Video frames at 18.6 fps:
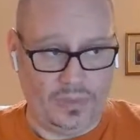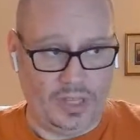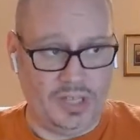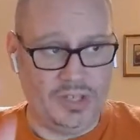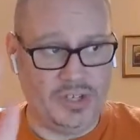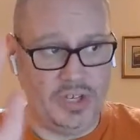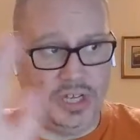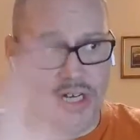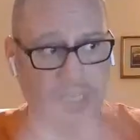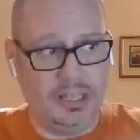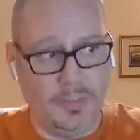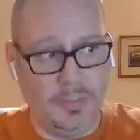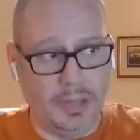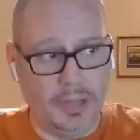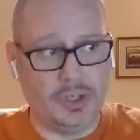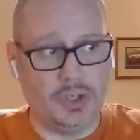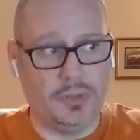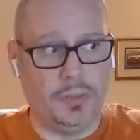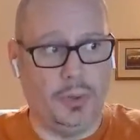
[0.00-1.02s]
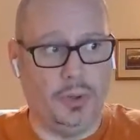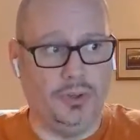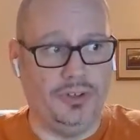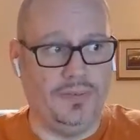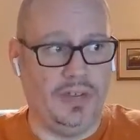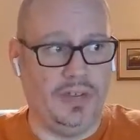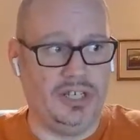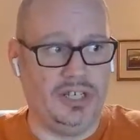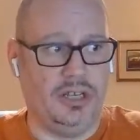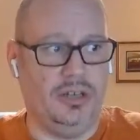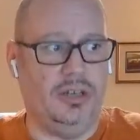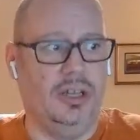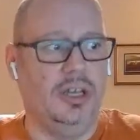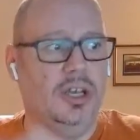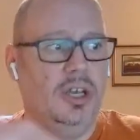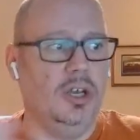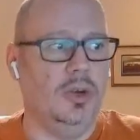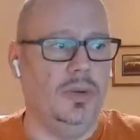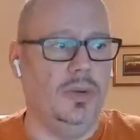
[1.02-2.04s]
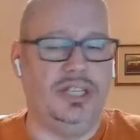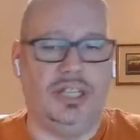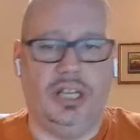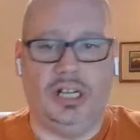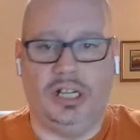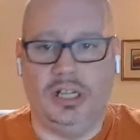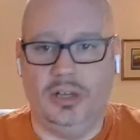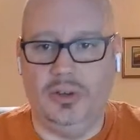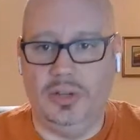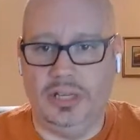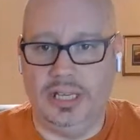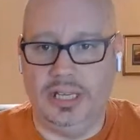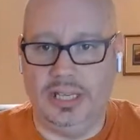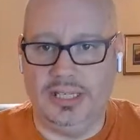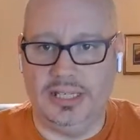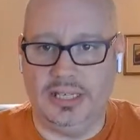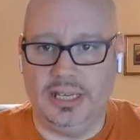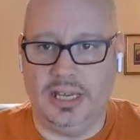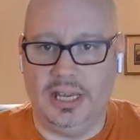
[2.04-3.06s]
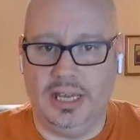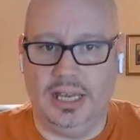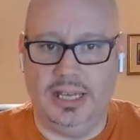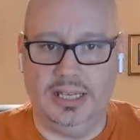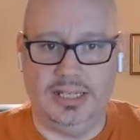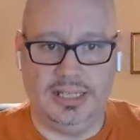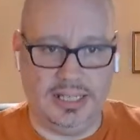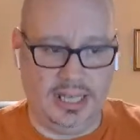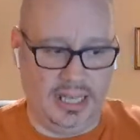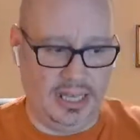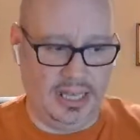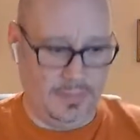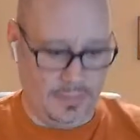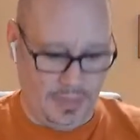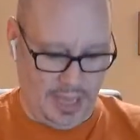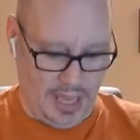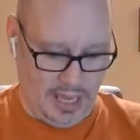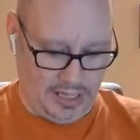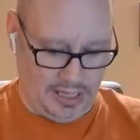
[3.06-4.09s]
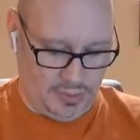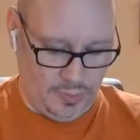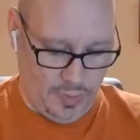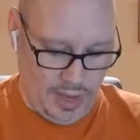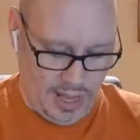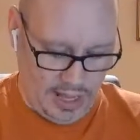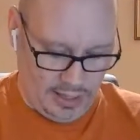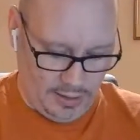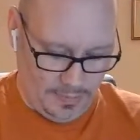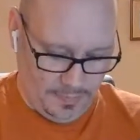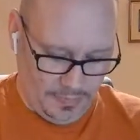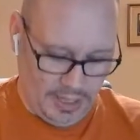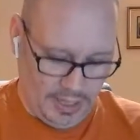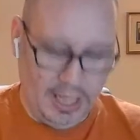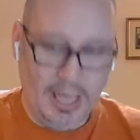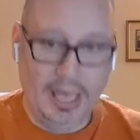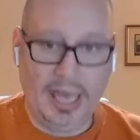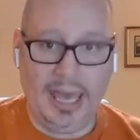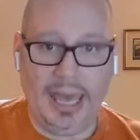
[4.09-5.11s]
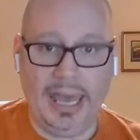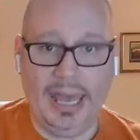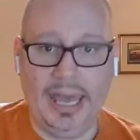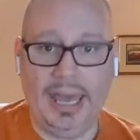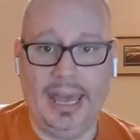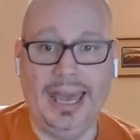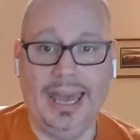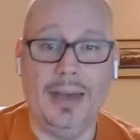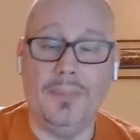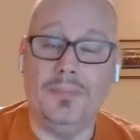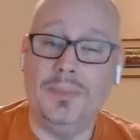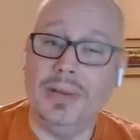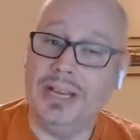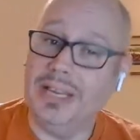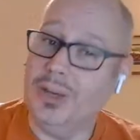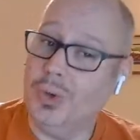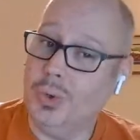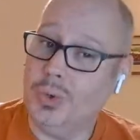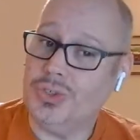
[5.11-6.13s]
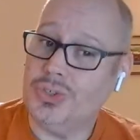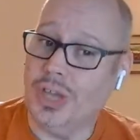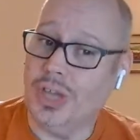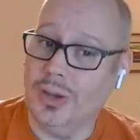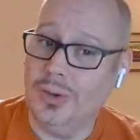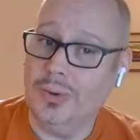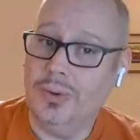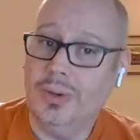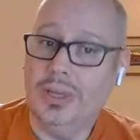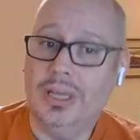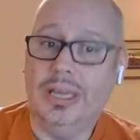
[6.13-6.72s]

Certainly the motorsport division, which include his team as well, but it also